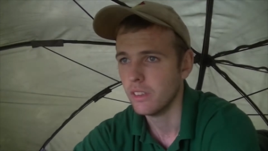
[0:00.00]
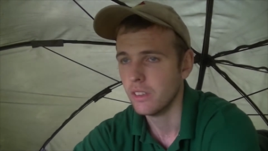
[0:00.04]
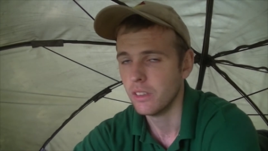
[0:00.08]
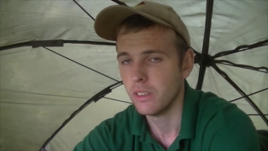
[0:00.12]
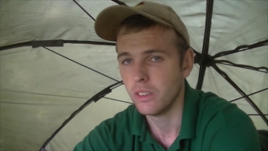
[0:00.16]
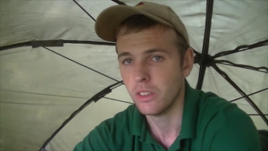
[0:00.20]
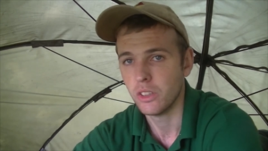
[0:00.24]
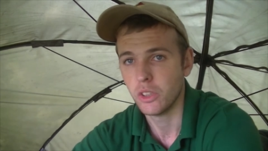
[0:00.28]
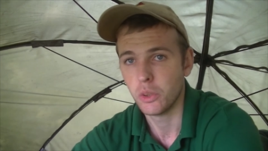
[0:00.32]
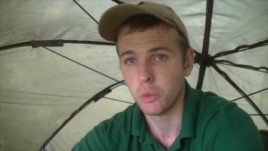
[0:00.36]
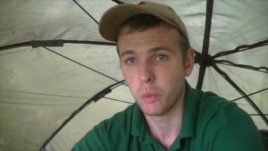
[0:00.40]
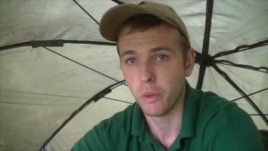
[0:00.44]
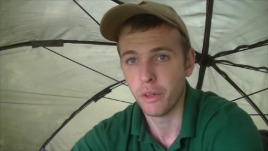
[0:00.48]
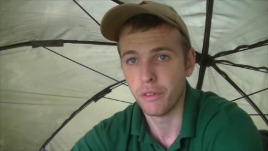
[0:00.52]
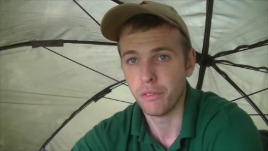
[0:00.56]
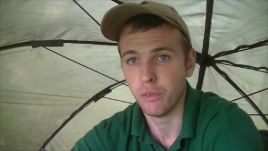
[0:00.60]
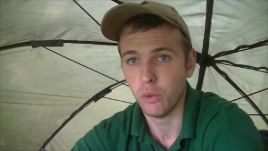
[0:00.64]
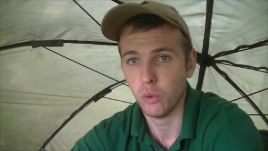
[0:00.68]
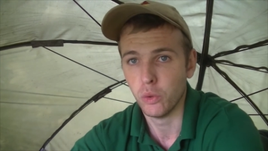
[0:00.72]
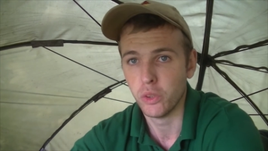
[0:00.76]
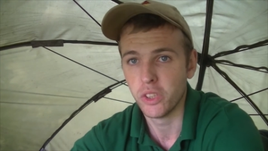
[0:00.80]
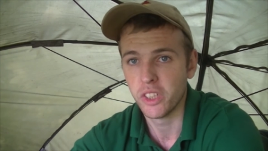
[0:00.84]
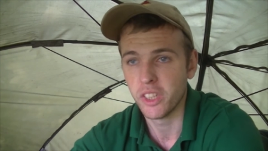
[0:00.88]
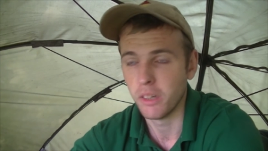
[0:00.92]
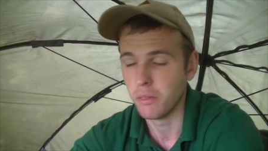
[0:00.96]
It's
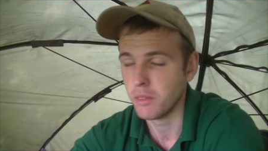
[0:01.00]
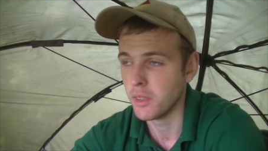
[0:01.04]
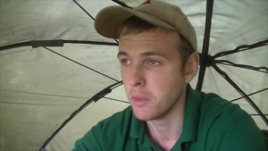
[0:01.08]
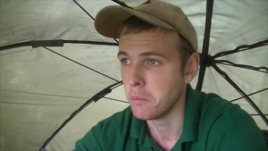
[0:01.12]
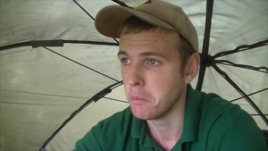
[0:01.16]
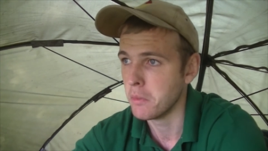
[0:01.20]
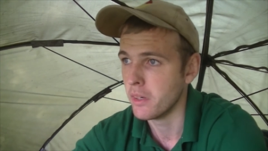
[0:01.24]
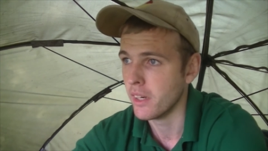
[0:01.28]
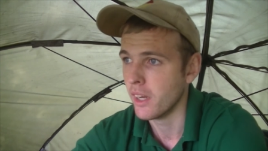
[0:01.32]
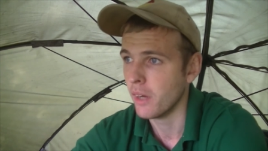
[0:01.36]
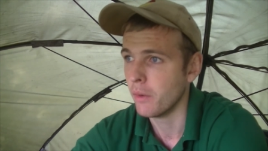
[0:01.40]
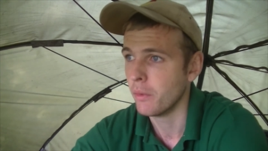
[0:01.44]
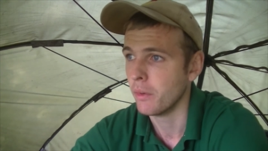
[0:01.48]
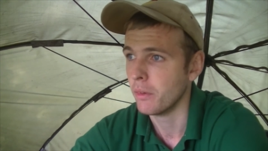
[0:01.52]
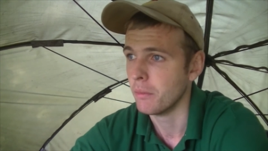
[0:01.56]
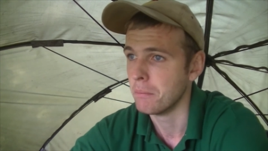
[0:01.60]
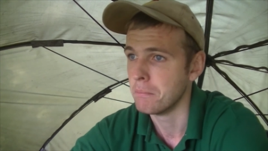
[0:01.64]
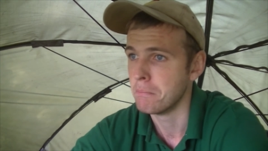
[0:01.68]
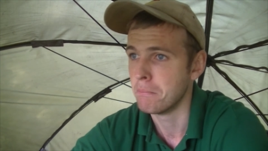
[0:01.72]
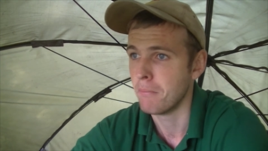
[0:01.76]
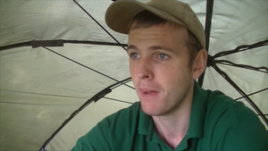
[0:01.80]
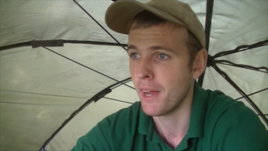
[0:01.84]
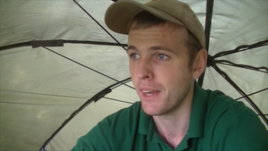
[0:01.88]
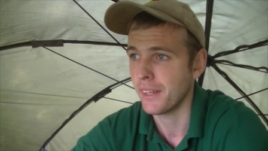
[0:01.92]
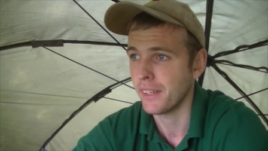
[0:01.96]
24th of September now,
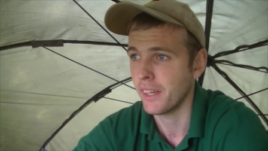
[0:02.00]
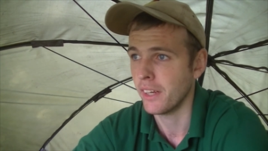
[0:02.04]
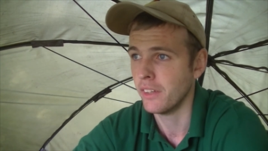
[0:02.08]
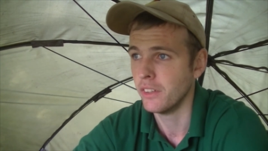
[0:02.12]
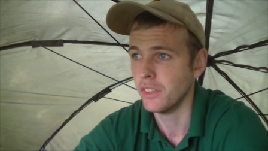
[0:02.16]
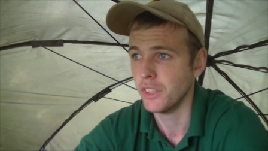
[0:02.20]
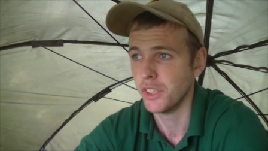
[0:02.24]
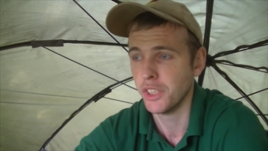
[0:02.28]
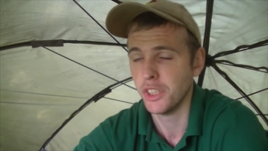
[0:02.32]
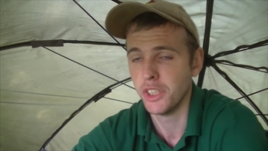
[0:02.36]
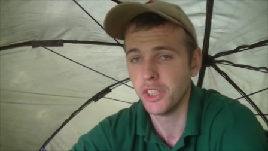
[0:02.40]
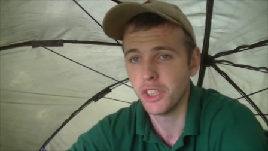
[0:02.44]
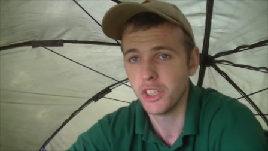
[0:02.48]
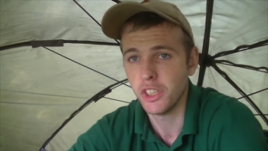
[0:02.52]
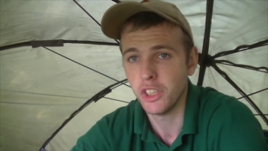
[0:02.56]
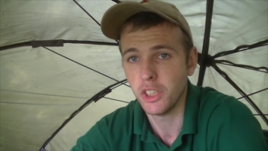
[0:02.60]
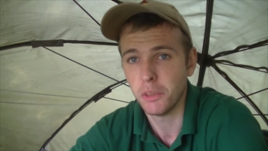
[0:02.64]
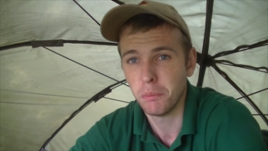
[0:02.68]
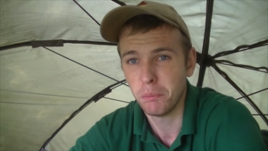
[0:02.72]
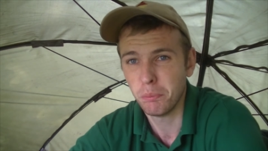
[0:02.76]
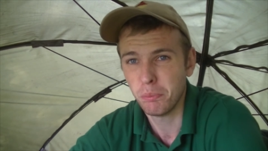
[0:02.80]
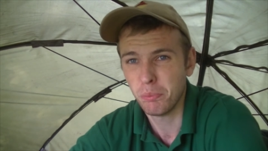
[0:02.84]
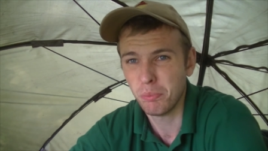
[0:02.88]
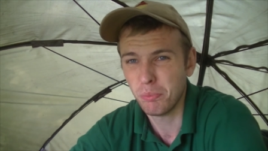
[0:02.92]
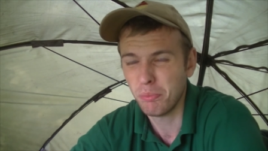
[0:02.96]
back down the Syndicate.
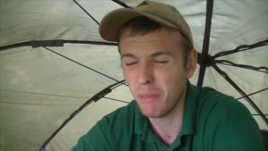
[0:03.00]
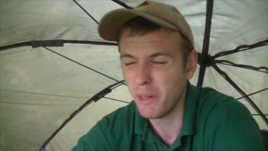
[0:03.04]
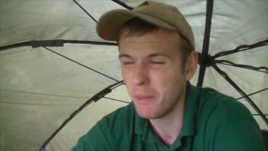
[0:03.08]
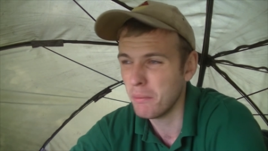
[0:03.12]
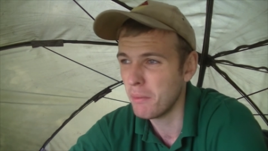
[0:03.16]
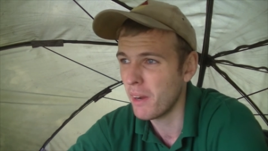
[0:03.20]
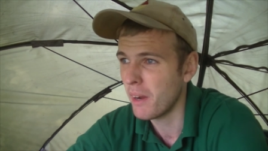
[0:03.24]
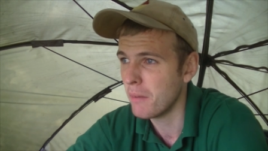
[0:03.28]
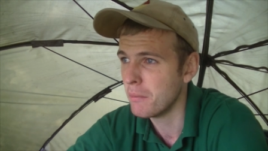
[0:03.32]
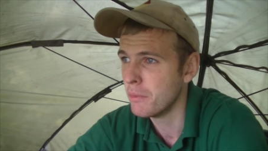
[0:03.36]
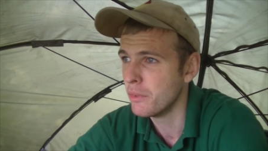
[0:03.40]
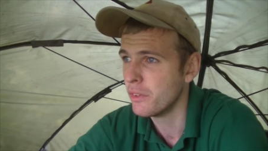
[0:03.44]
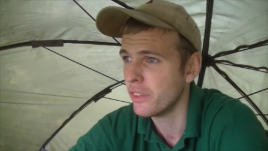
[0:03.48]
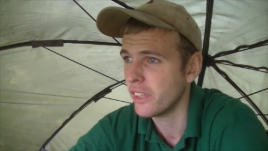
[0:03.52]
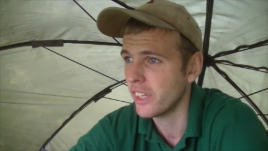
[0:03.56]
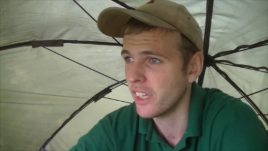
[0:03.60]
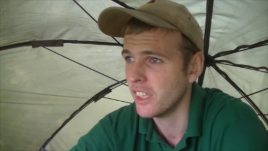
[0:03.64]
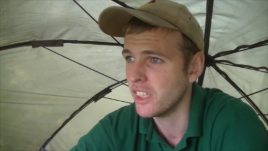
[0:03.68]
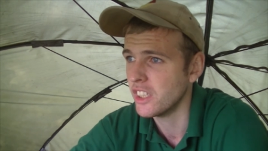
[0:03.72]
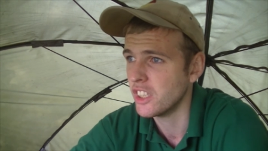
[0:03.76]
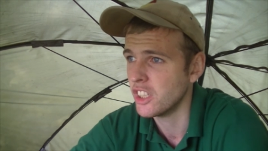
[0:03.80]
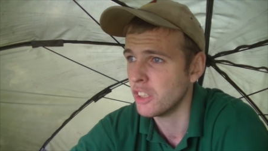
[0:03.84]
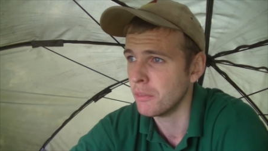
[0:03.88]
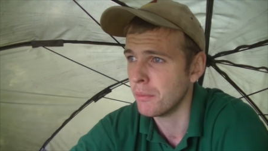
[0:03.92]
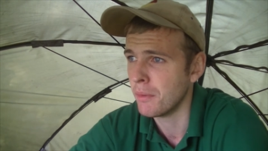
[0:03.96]
It's been about a month again
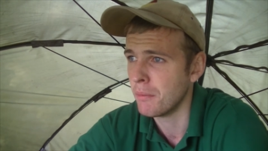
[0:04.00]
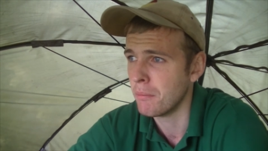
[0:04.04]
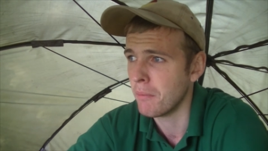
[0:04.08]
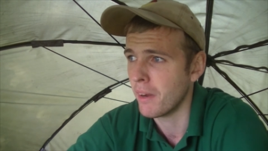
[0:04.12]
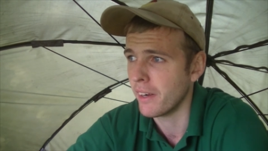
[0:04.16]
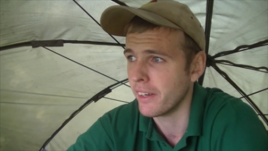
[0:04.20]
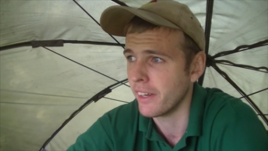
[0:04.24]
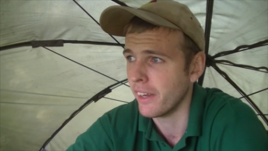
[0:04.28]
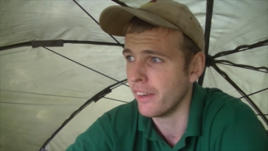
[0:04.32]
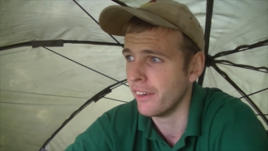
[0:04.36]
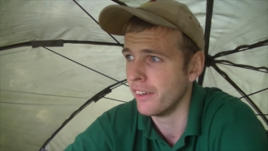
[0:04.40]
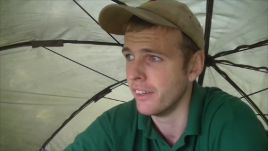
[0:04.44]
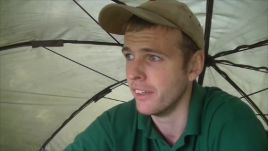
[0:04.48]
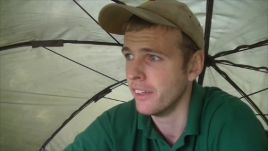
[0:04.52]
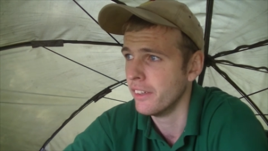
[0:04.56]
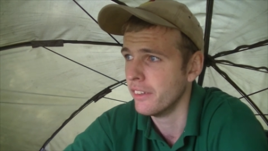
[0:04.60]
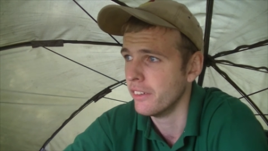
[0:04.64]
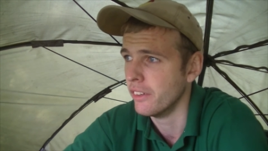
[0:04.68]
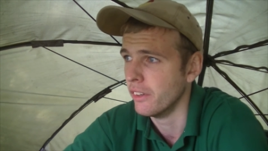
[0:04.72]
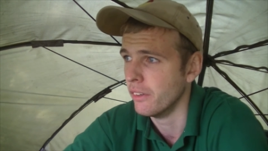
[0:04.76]
since I've been back down here.